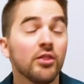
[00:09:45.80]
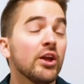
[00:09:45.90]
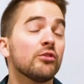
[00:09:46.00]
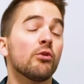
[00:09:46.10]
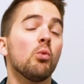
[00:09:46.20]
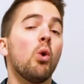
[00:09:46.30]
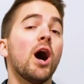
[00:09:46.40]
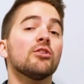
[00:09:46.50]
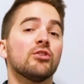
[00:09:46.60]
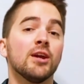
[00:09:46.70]
Thanks for
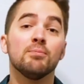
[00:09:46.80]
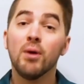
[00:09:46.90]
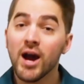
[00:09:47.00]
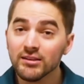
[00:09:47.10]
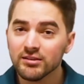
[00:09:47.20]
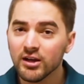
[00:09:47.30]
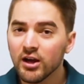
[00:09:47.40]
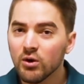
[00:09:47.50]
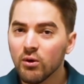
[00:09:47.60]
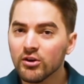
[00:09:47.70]
watching, but
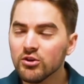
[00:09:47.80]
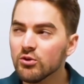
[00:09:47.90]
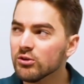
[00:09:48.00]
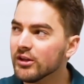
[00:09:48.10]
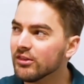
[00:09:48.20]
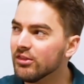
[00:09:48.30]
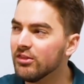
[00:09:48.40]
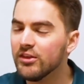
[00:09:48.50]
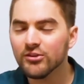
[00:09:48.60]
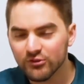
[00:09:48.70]
why don't you click
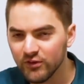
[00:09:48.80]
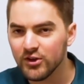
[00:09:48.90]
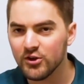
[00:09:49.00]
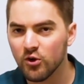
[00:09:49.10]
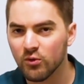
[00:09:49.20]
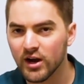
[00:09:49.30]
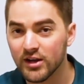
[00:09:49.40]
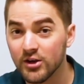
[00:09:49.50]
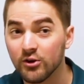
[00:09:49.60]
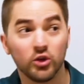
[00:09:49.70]
this video right
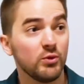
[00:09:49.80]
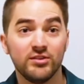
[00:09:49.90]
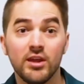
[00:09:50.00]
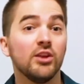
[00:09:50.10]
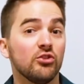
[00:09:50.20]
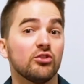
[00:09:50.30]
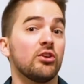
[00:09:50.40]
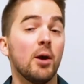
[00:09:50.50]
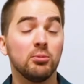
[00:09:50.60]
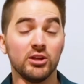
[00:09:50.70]
here? Because we did it just a
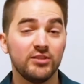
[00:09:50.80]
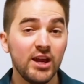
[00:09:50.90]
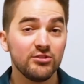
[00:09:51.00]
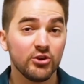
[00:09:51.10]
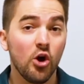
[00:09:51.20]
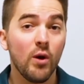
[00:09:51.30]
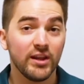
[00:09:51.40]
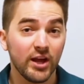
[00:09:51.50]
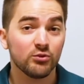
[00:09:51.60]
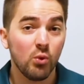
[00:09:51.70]
couple of days ago, and
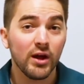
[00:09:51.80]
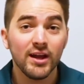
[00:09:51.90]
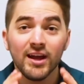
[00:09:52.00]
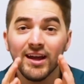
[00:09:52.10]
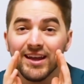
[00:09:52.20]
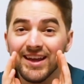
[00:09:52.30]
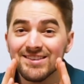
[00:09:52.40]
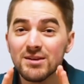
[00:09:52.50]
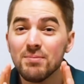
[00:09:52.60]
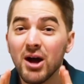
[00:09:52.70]
guess what?
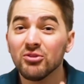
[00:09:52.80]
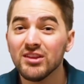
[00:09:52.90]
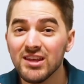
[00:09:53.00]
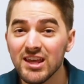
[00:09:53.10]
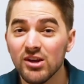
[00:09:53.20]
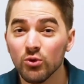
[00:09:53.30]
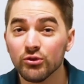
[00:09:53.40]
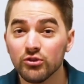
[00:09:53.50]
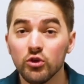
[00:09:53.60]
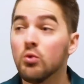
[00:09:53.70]
It's about the Eagles
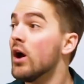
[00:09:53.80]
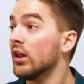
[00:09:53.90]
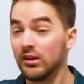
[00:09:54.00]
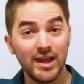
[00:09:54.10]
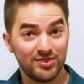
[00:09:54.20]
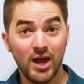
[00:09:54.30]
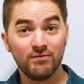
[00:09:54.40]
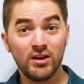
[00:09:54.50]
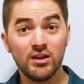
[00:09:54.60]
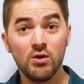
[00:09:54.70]
too. Like that
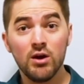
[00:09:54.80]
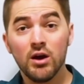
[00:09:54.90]
video?